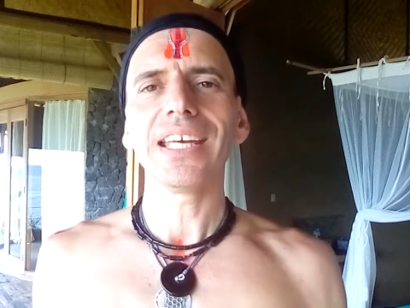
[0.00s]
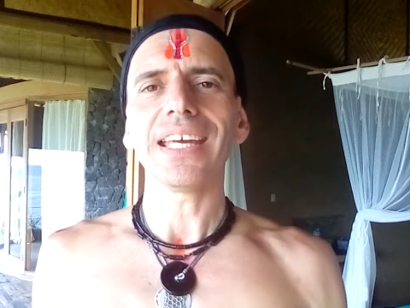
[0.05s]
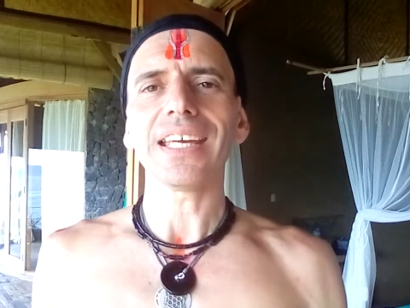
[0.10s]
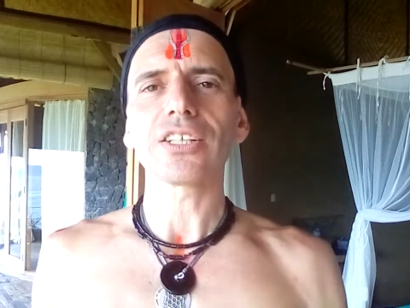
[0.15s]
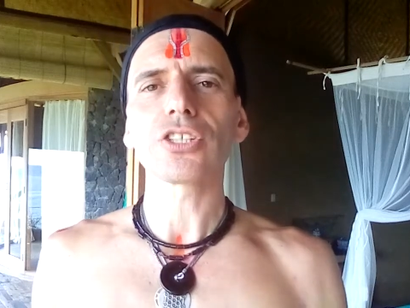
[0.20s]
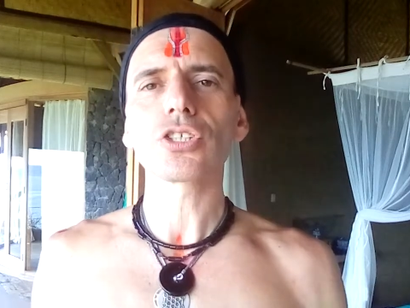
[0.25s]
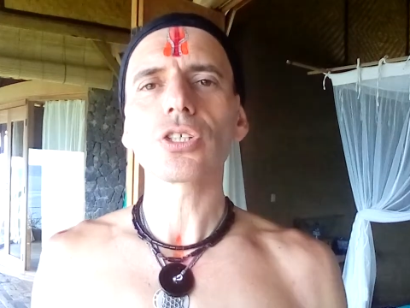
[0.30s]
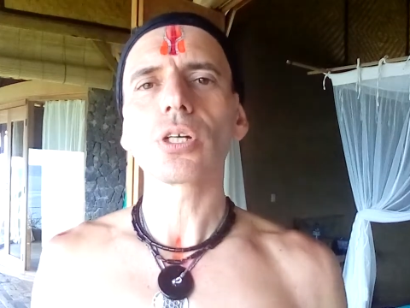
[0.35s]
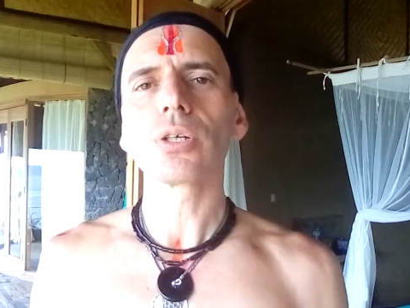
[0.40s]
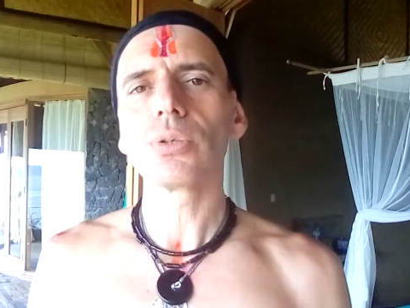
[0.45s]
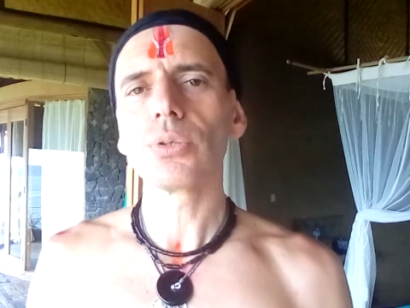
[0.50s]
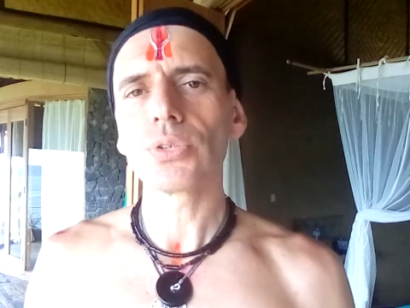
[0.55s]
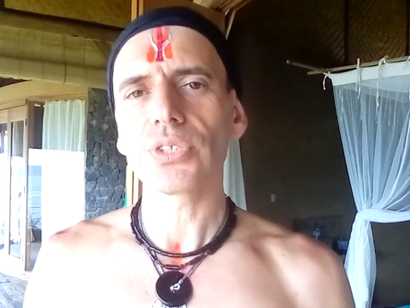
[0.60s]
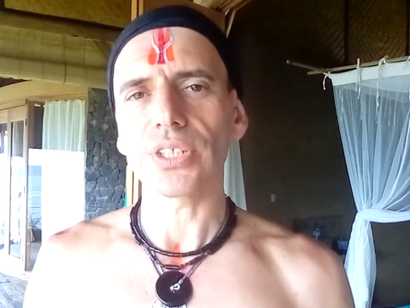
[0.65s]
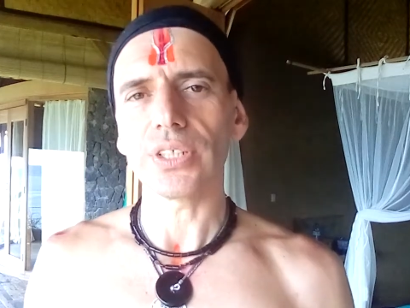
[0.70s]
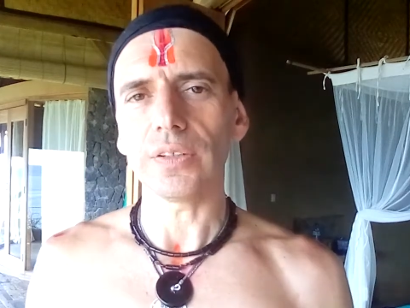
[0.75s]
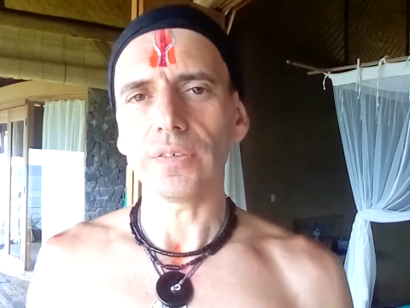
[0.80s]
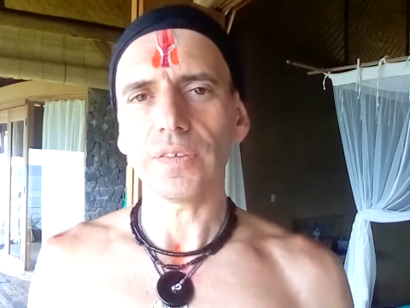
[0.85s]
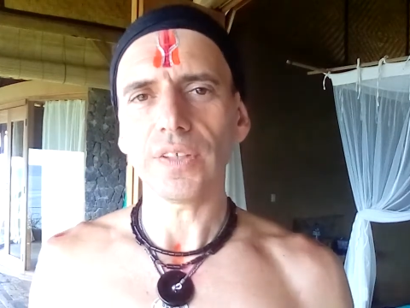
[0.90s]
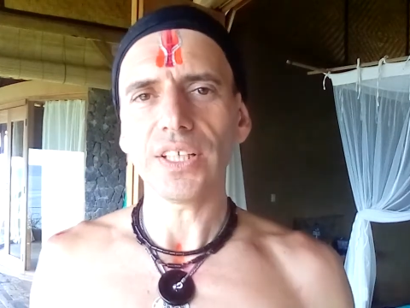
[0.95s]

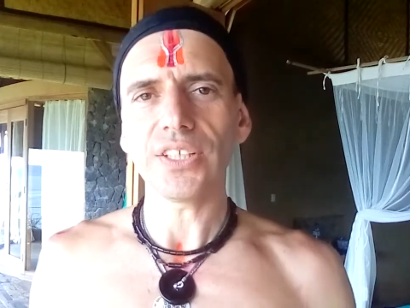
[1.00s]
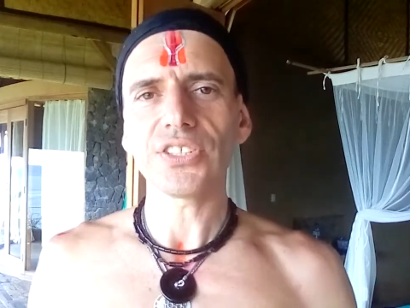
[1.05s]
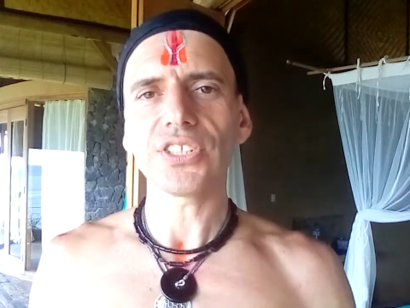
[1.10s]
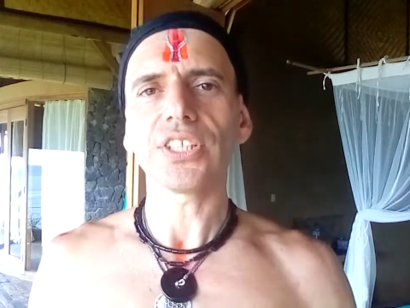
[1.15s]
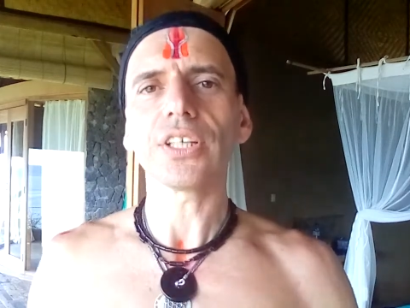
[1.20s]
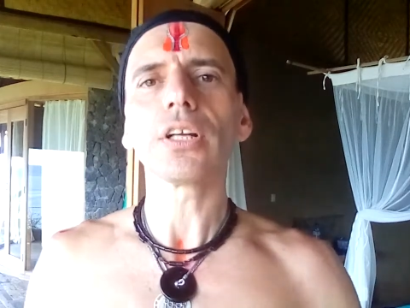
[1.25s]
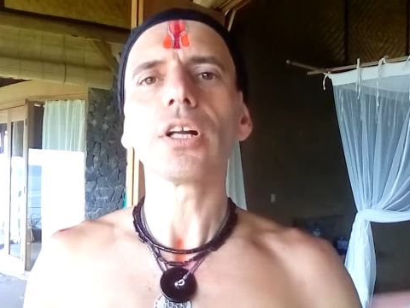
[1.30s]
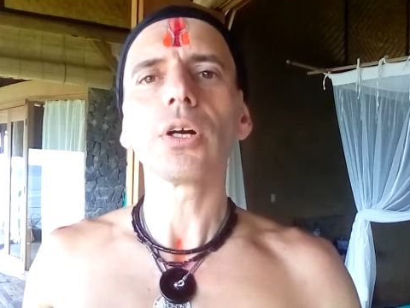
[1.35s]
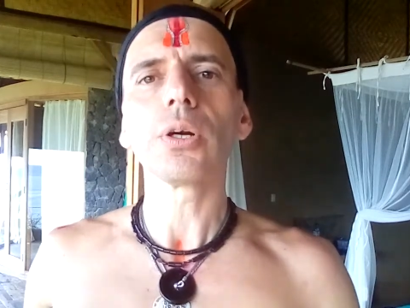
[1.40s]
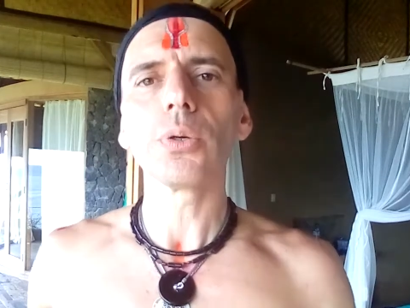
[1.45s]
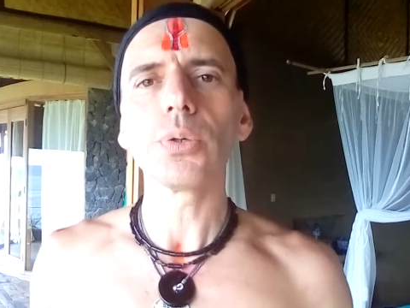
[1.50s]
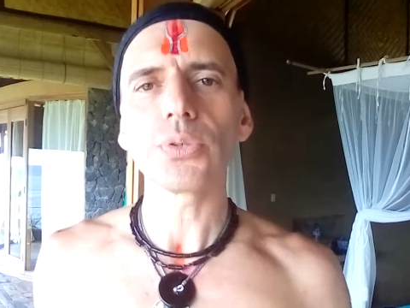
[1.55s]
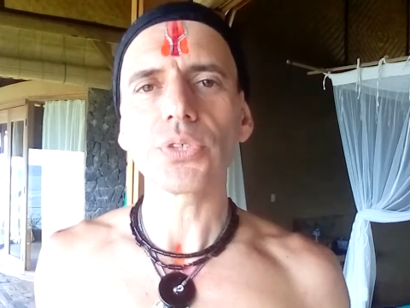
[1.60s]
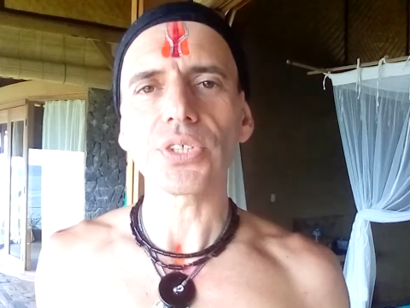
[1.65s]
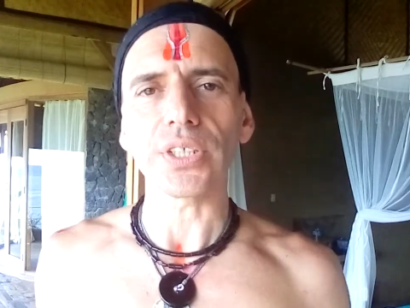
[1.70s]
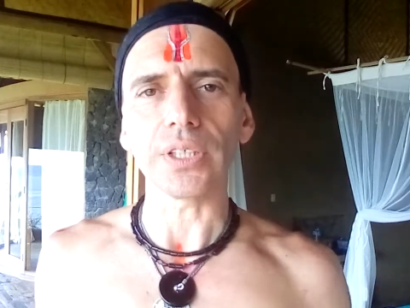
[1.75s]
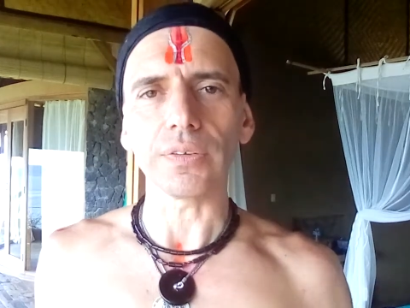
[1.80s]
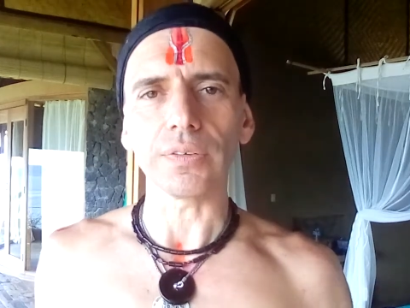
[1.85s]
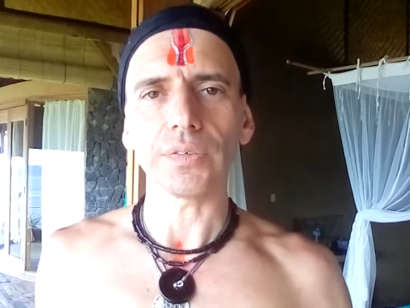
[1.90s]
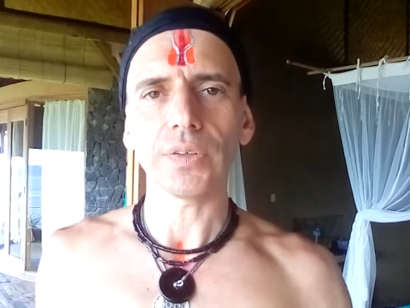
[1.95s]
exclusive, it's
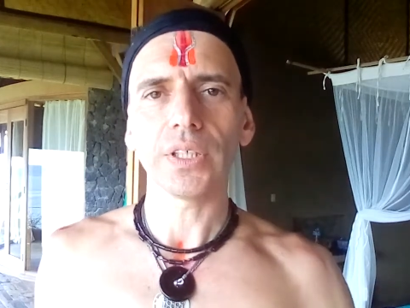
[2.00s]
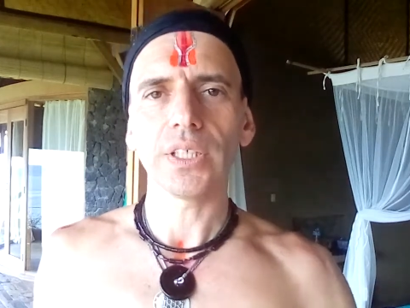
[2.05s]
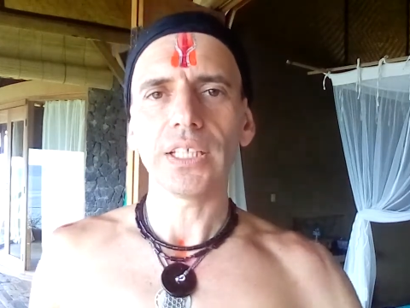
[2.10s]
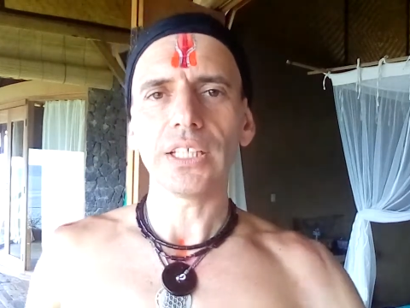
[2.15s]
inclusive.